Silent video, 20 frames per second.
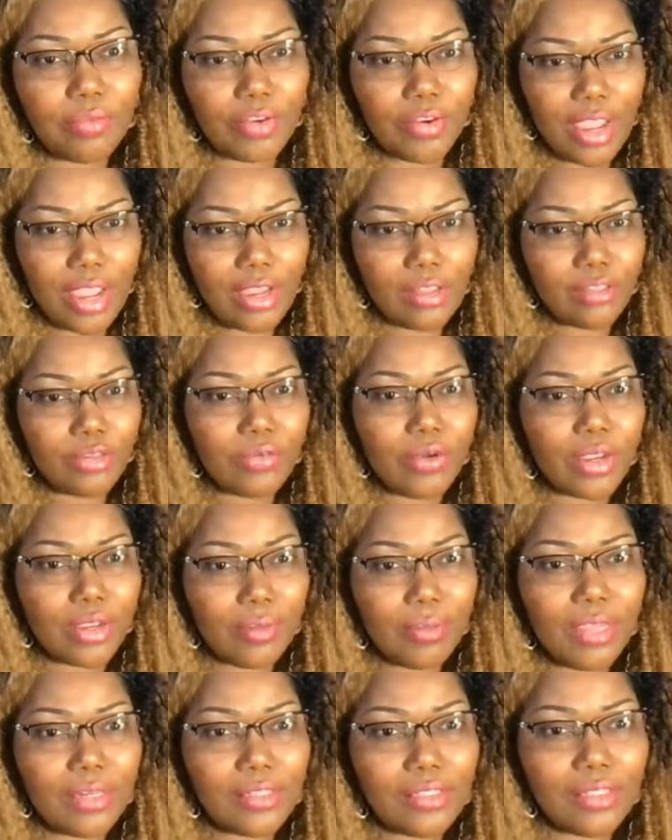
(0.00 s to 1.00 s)
very highly
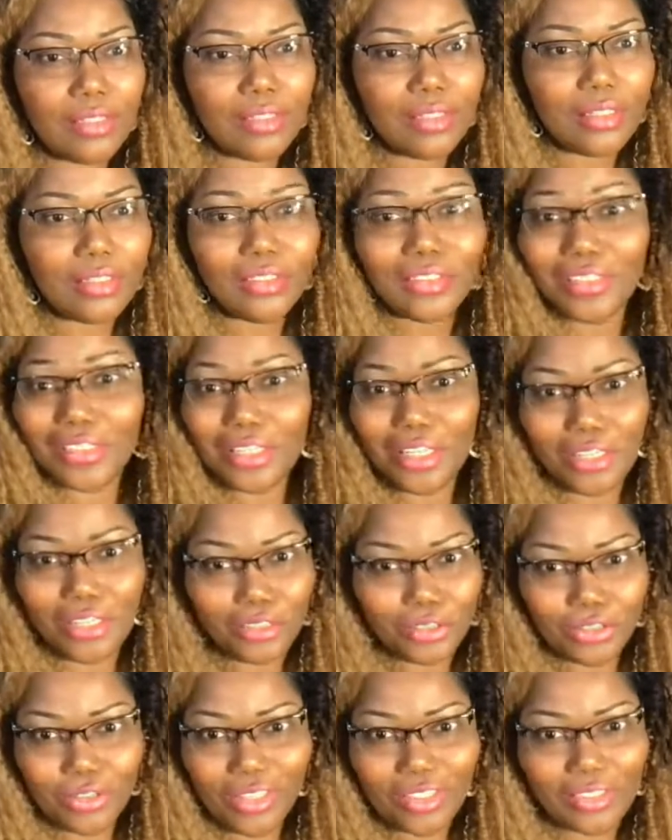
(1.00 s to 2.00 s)
recommended, and it's an
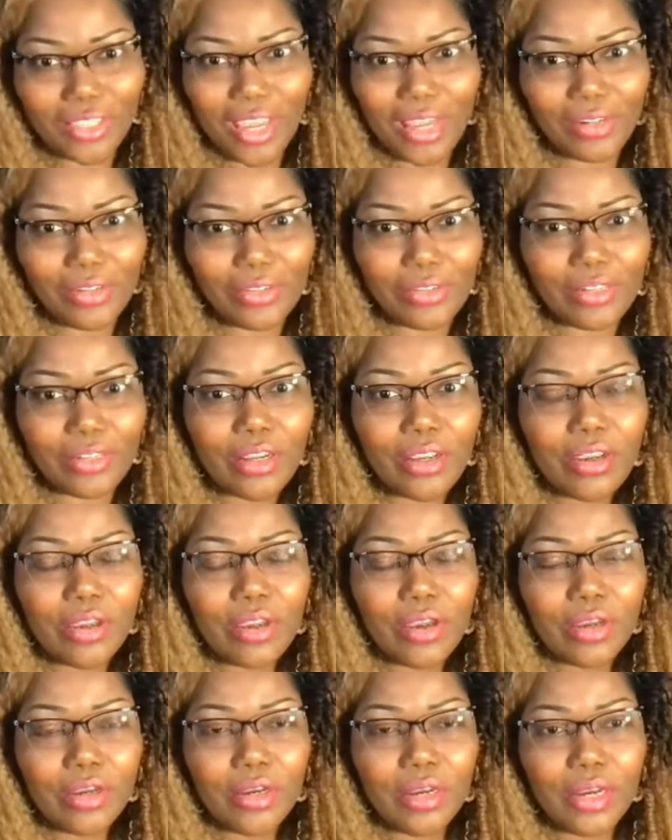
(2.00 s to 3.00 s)
industry standard.
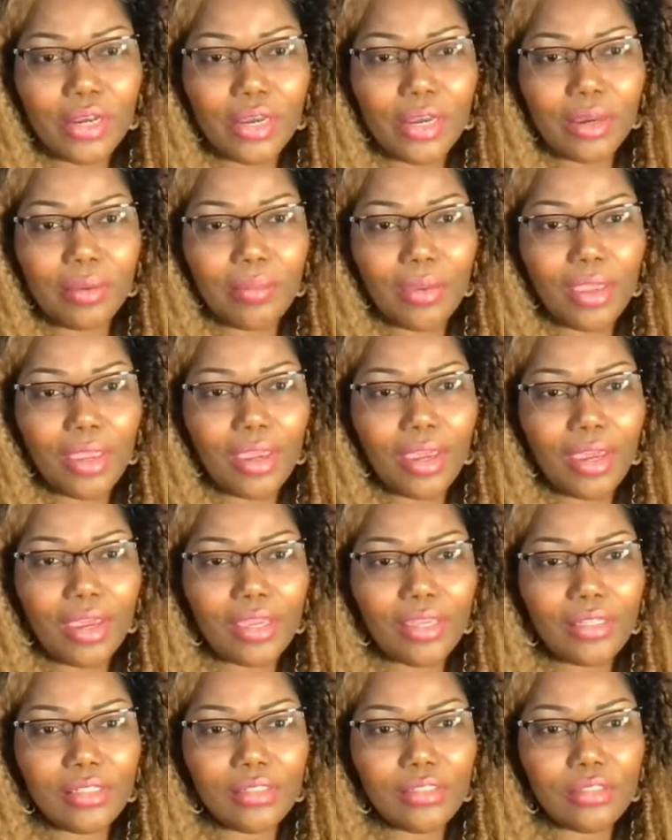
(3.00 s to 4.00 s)

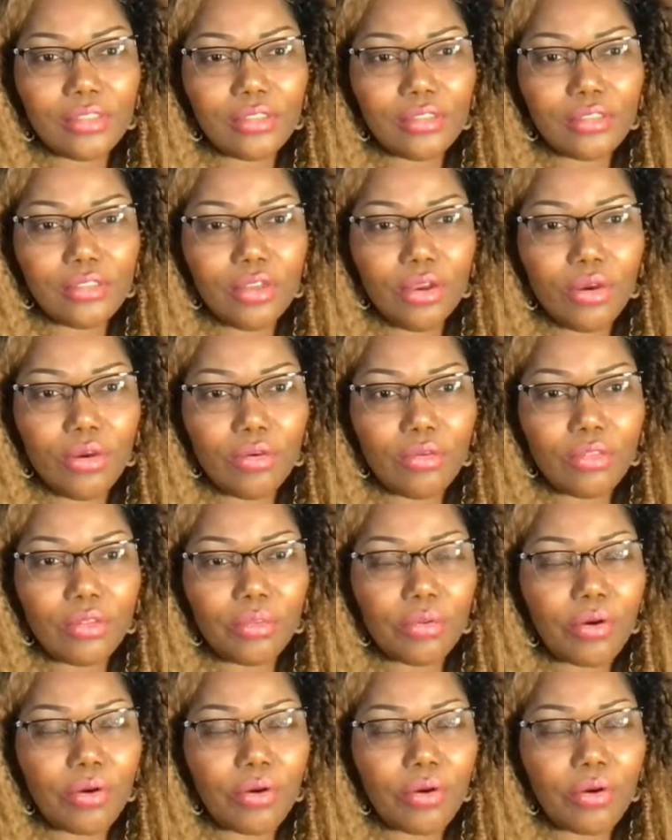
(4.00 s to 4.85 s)
And so the